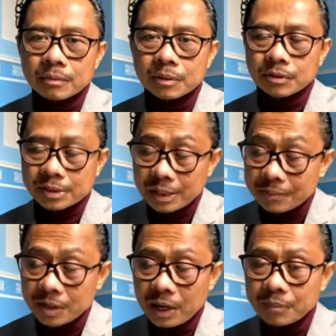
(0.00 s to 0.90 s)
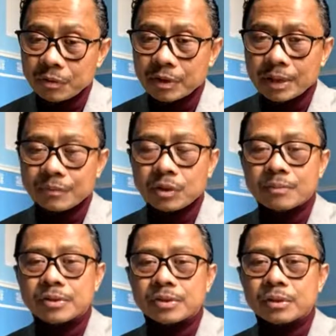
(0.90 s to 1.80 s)
Because sometimes when we come to the
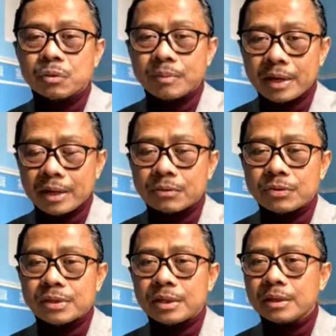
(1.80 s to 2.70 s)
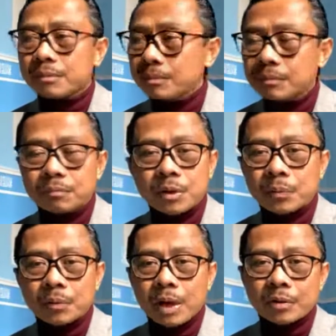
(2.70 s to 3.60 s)
masjid, we begin to see
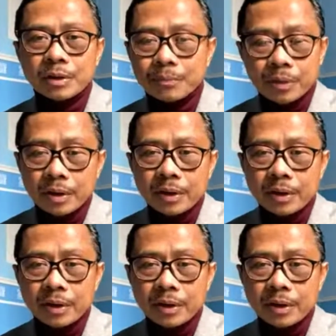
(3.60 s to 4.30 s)
people, how they pray,